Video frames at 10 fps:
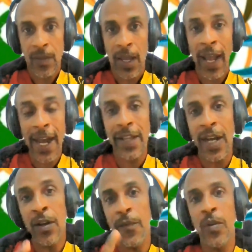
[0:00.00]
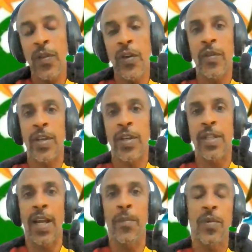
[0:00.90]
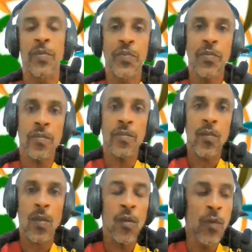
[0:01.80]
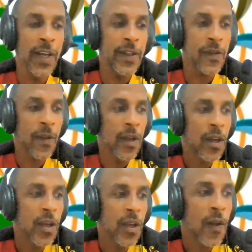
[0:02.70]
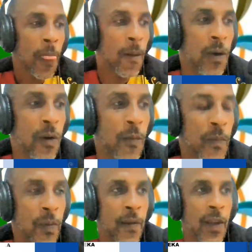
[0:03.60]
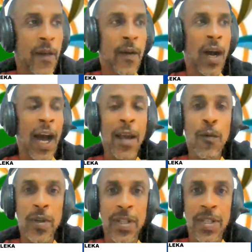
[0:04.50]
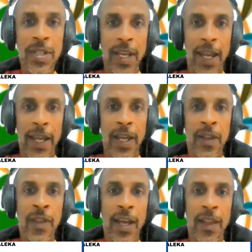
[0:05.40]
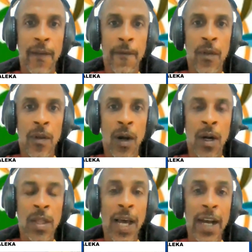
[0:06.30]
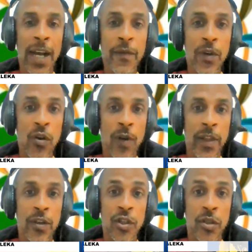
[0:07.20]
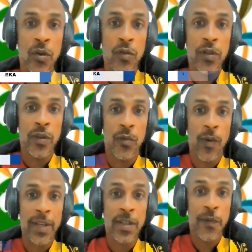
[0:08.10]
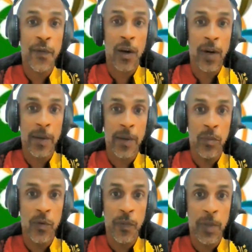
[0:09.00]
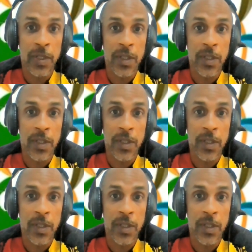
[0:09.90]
And I'll give you another example, right? I would say that a lot of the credit should go to the Rastafari movement